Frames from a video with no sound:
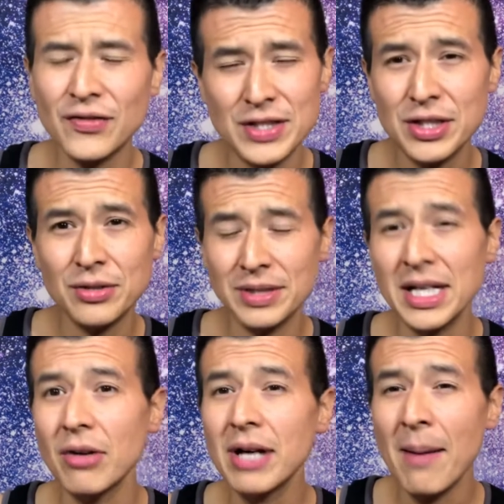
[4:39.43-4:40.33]

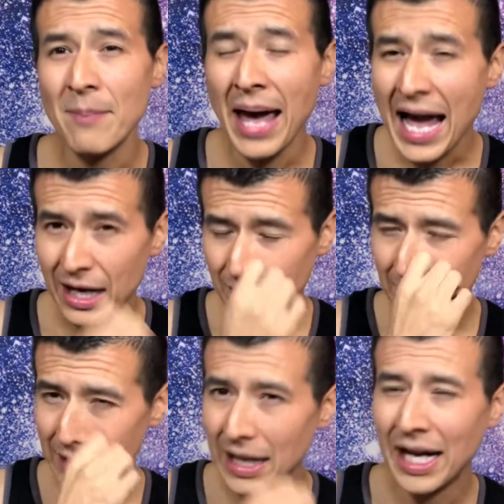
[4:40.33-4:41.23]
to, come back.
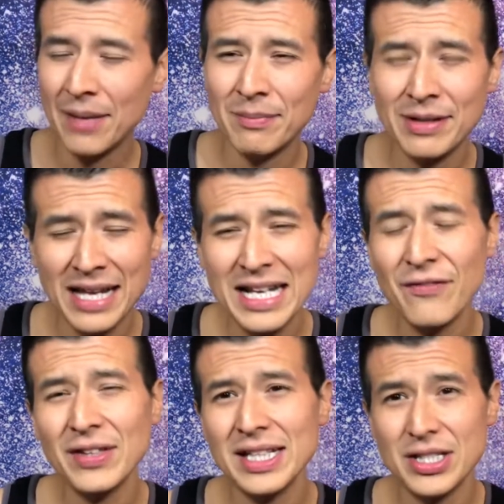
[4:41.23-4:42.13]
They
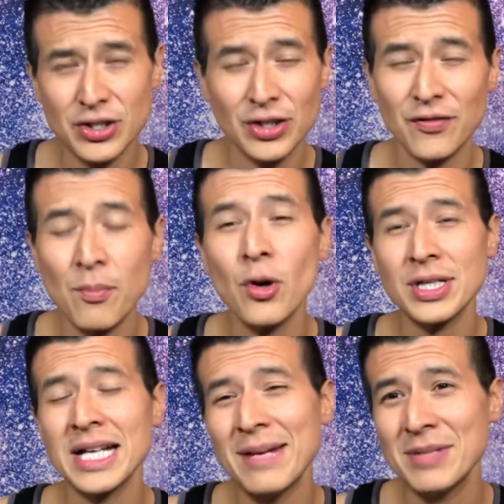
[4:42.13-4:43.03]
definitely deserve more
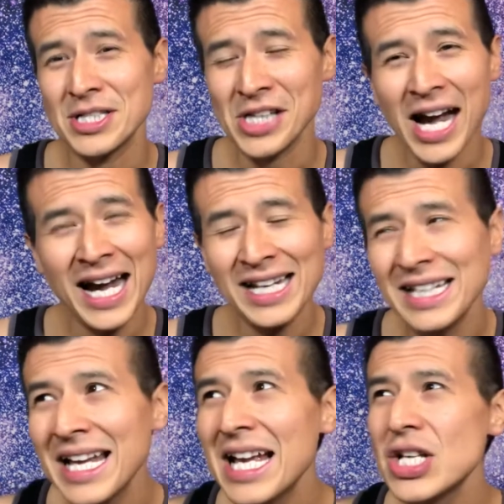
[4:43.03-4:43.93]
time to shine,
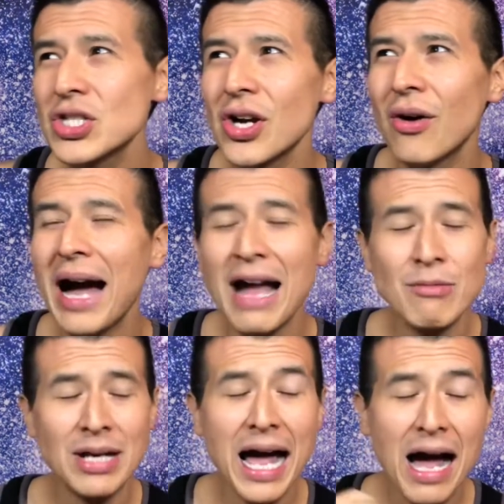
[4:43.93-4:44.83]
so I
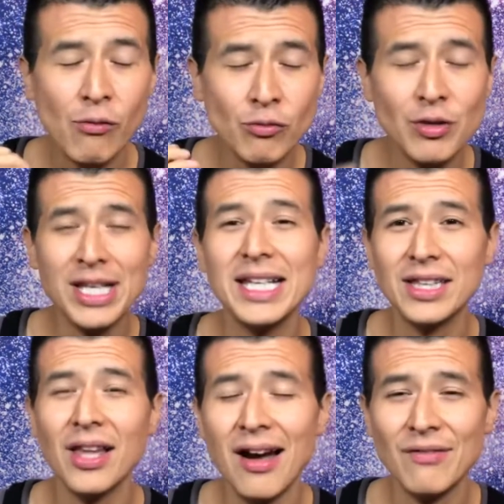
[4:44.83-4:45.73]
would really
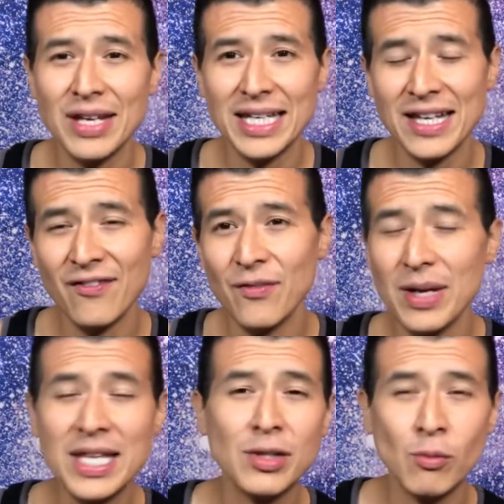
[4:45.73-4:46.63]
love if
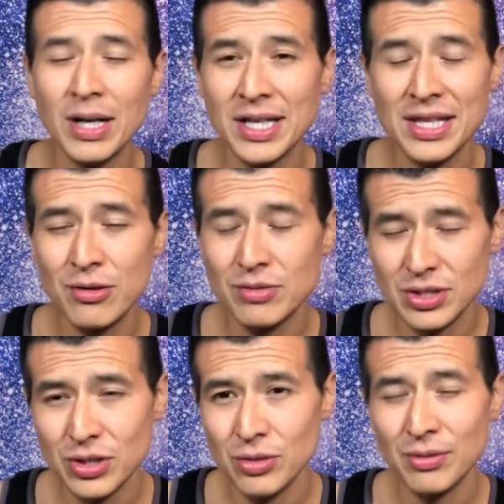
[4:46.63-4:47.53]
either one of those
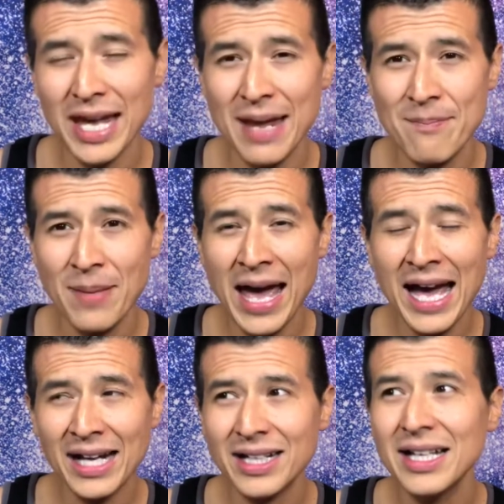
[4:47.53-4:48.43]
two came
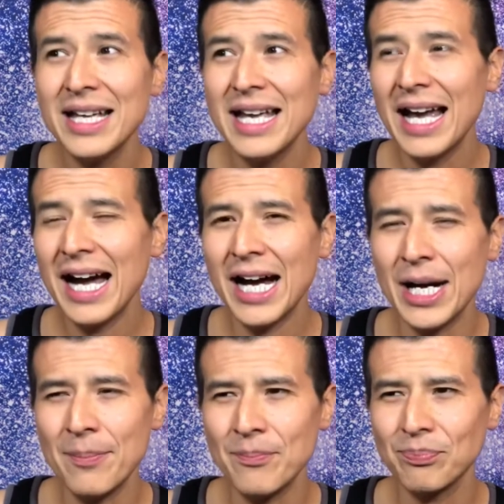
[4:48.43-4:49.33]
back.
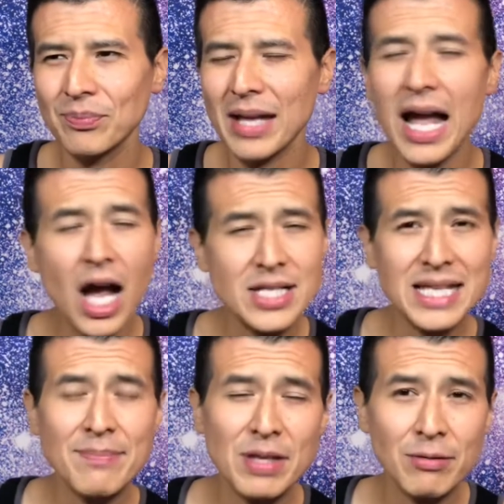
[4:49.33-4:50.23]

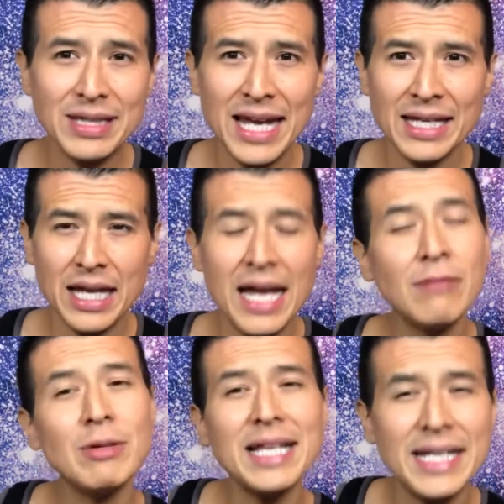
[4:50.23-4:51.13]
Same thing with
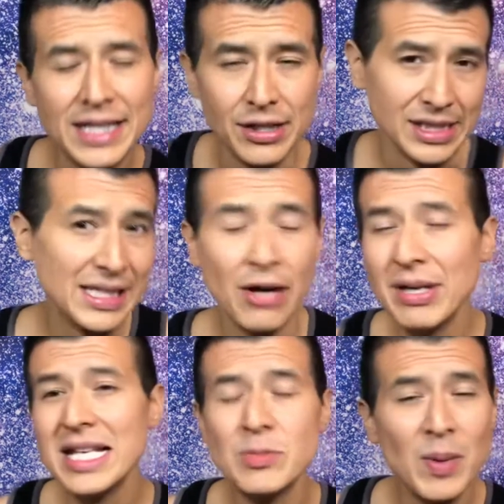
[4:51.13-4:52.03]
Anguirus. Now,
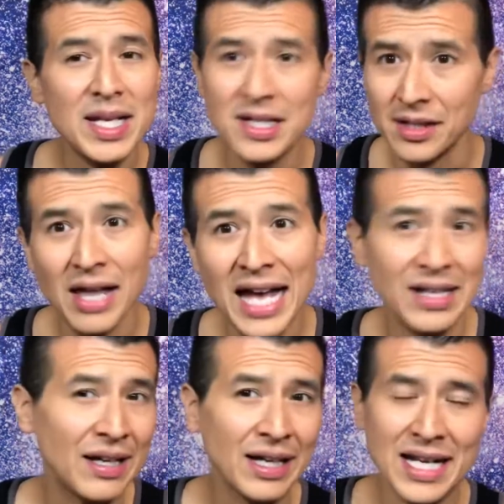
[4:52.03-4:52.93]
he's been in a lot
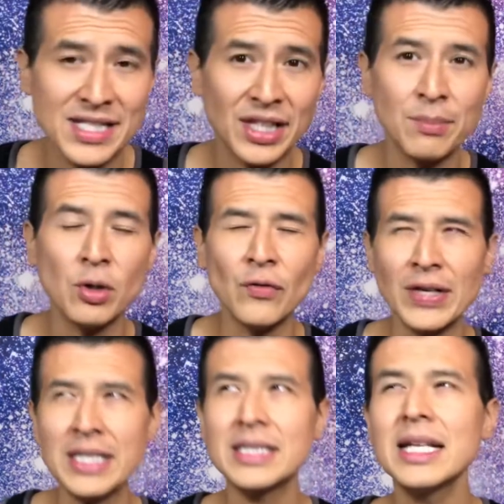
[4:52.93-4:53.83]
of Godzilla movies,